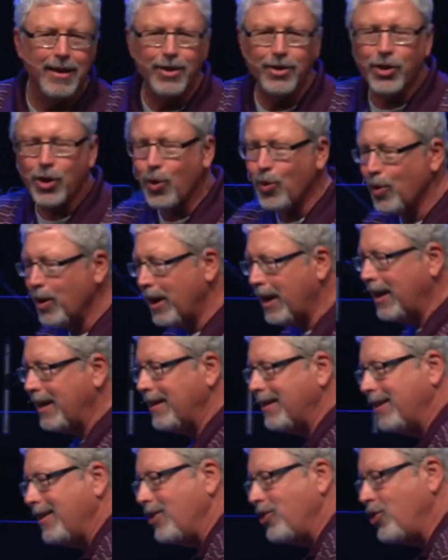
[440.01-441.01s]
So,
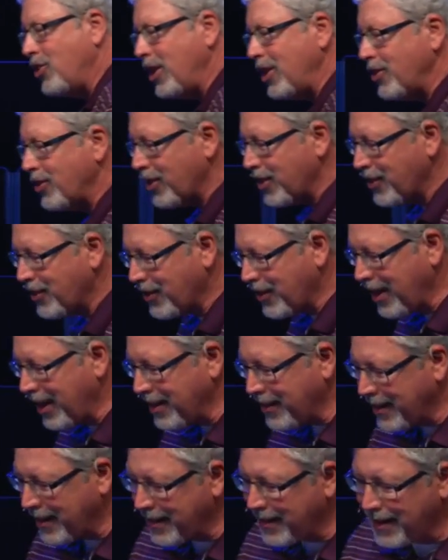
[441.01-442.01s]
Jesus
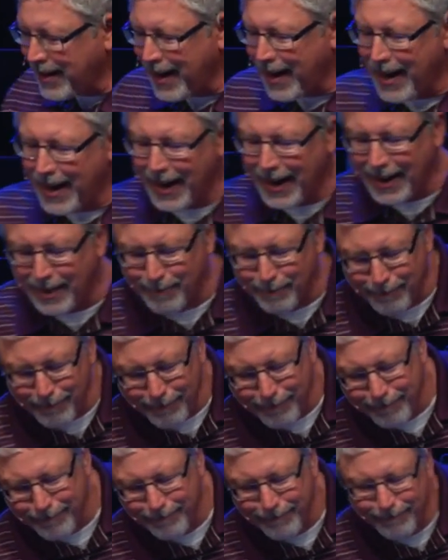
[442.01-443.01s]
isn't uh,
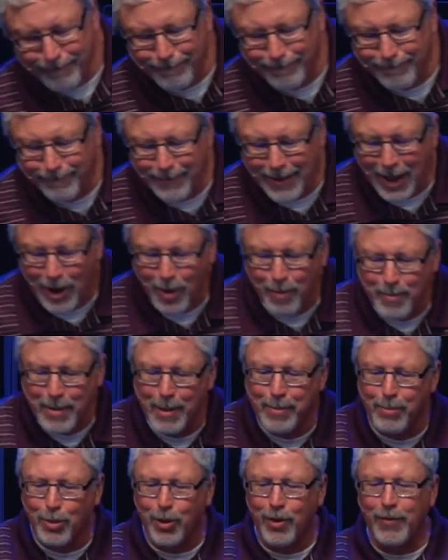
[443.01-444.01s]
you know, a
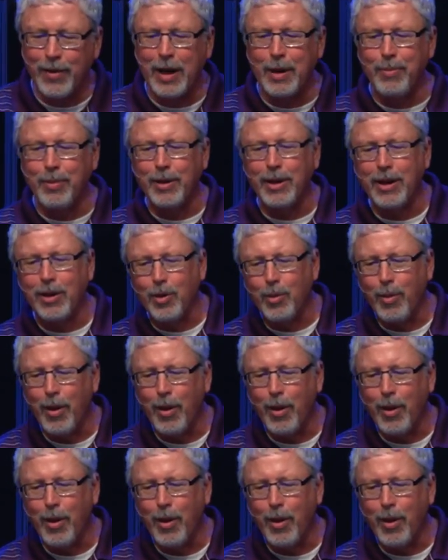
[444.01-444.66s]
member of any political